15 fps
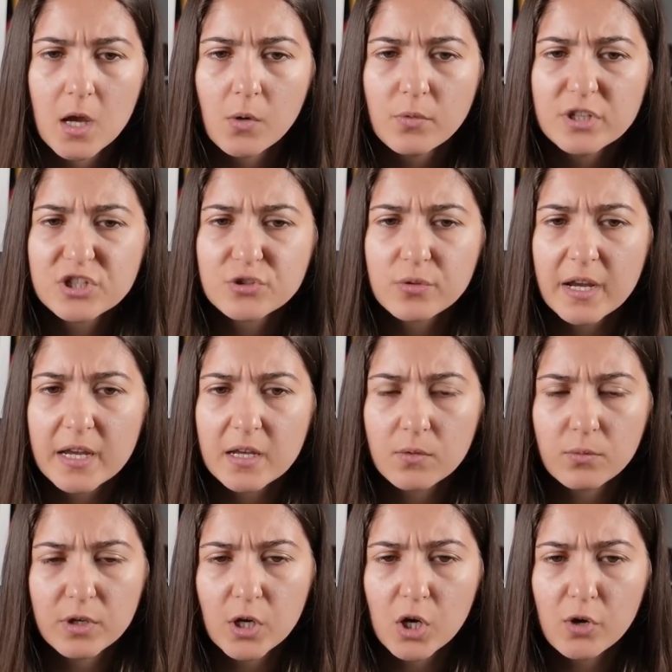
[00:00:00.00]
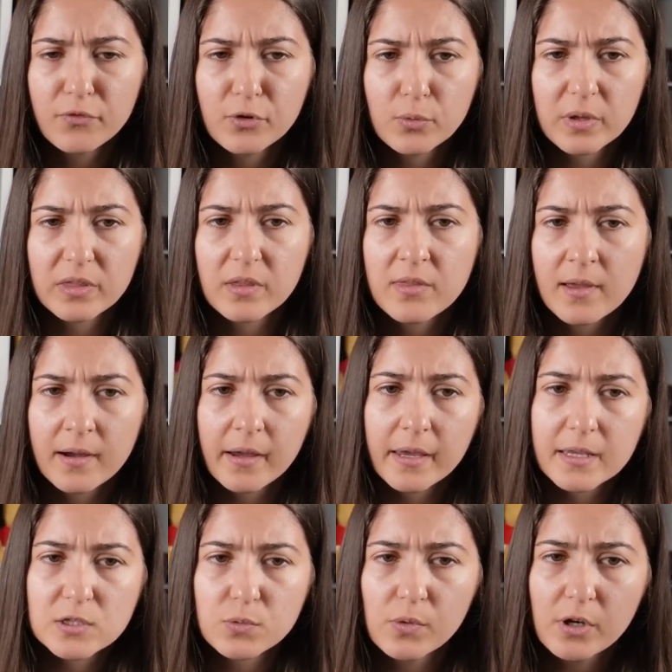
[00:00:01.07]
We trade, we cover with the
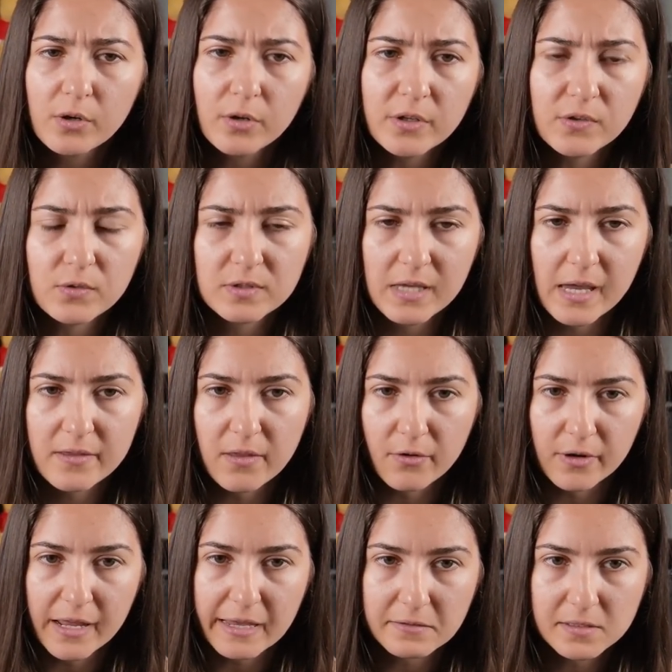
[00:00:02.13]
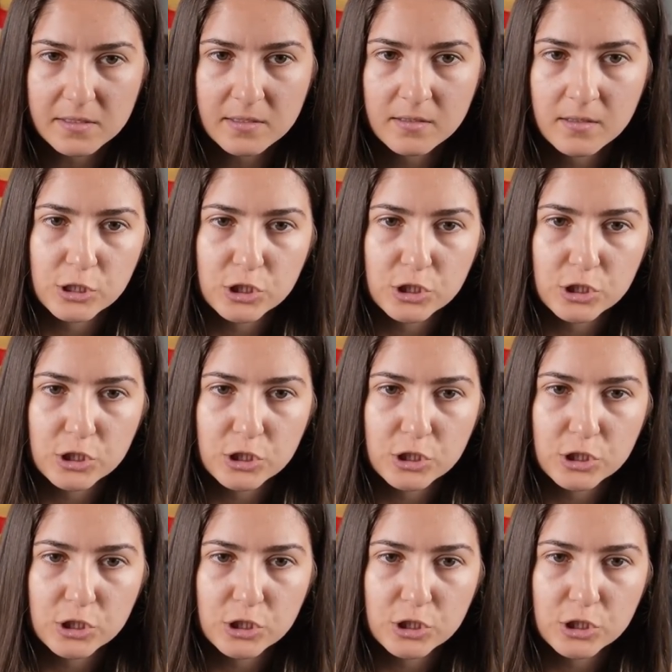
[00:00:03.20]
knight. We are going to take their next.